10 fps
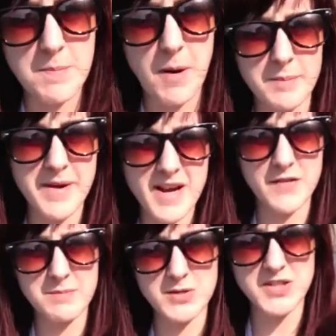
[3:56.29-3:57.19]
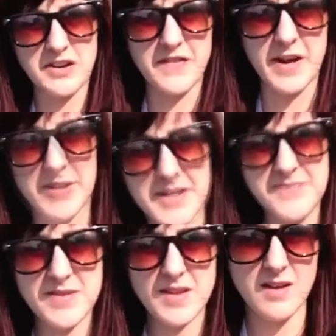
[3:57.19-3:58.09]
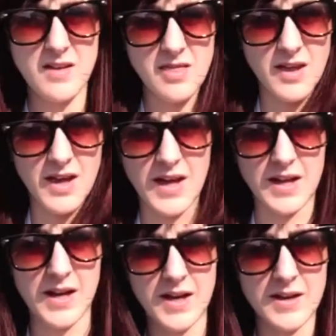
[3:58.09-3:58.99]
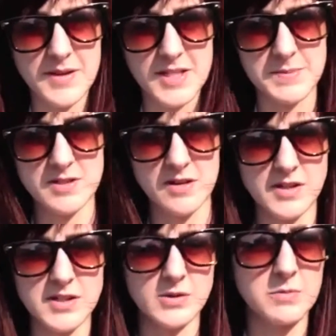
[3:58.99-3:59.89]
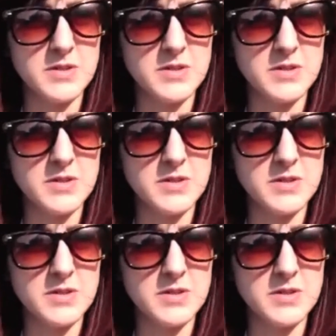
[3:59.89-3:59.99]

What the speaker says: apartment of the Mozart family that has been turned into a